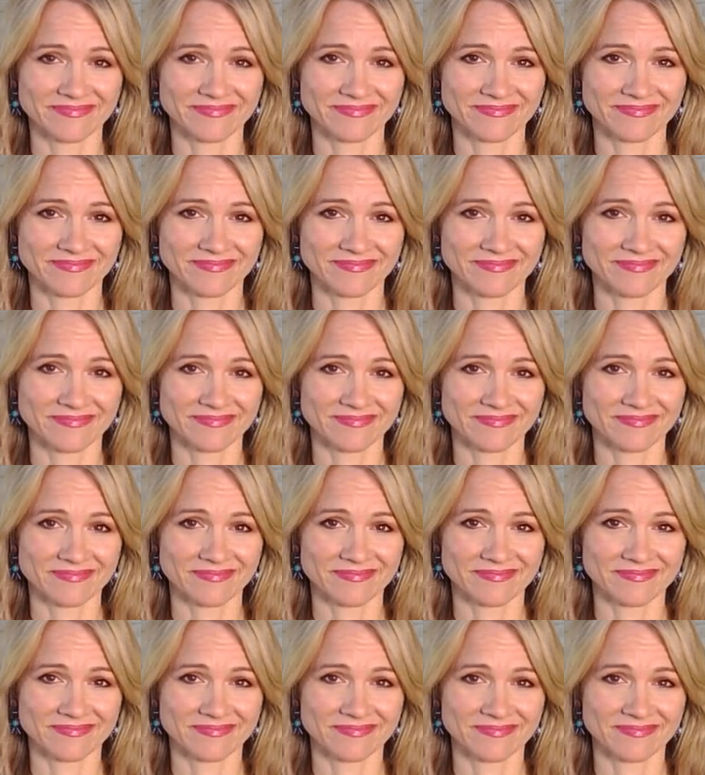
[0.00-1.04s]

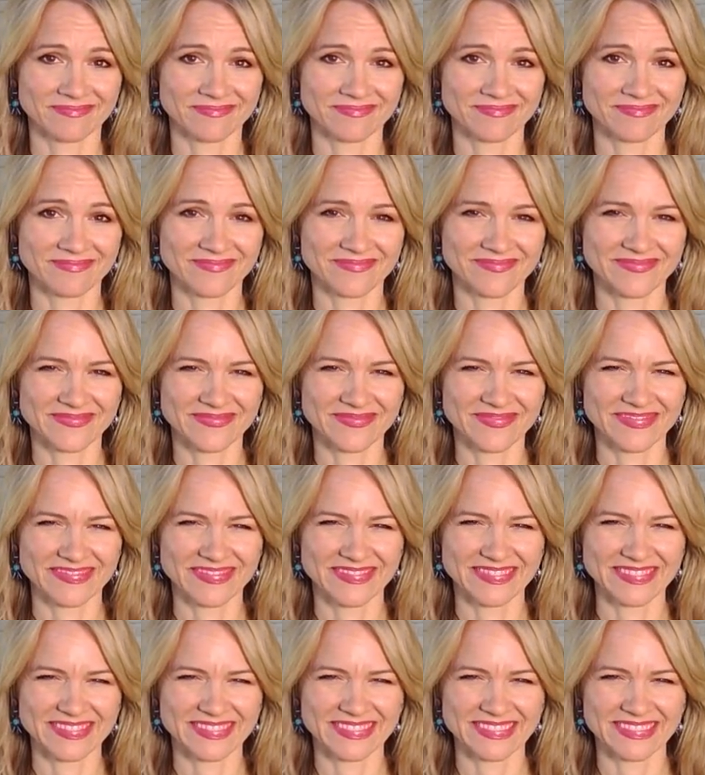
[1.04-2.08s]

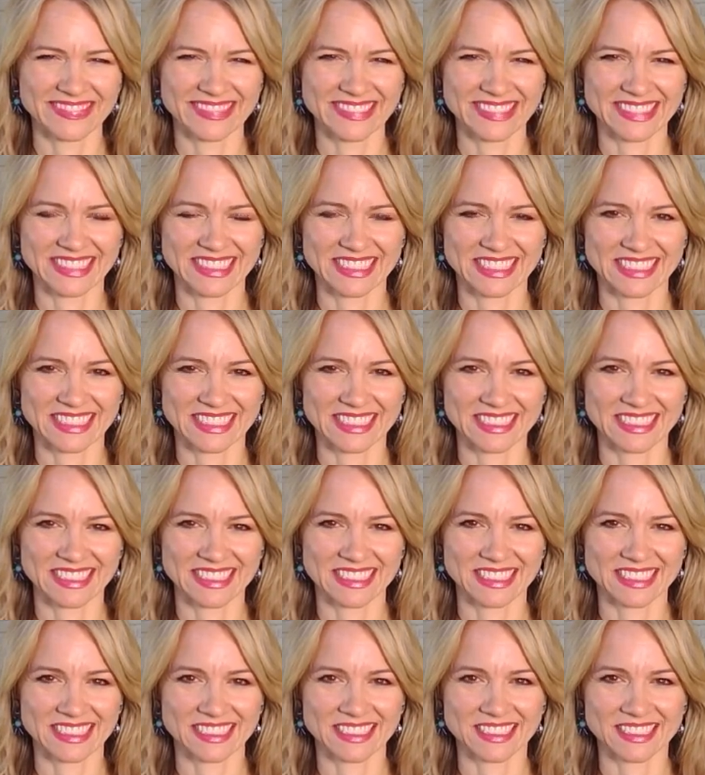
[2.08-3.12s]

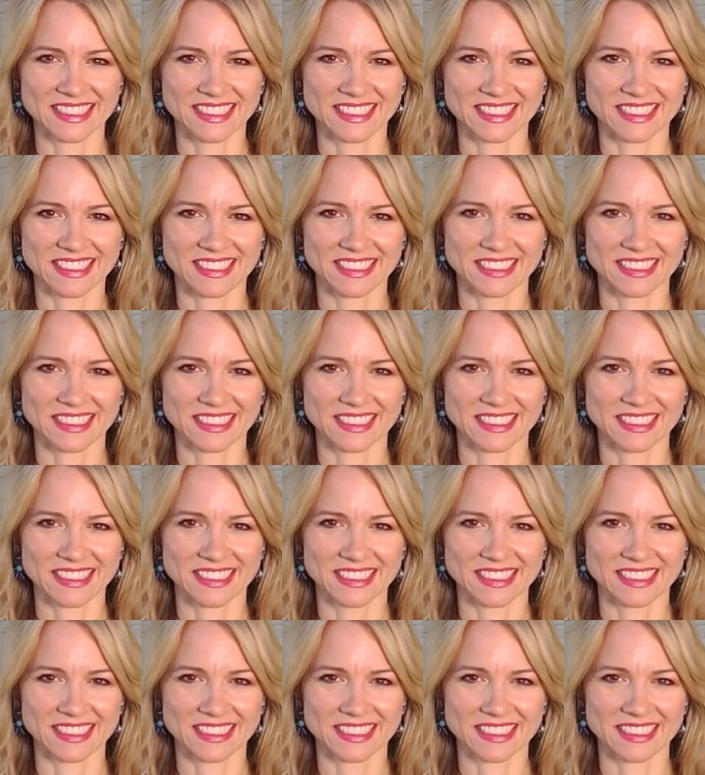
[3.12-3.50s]
This person isn't speaking.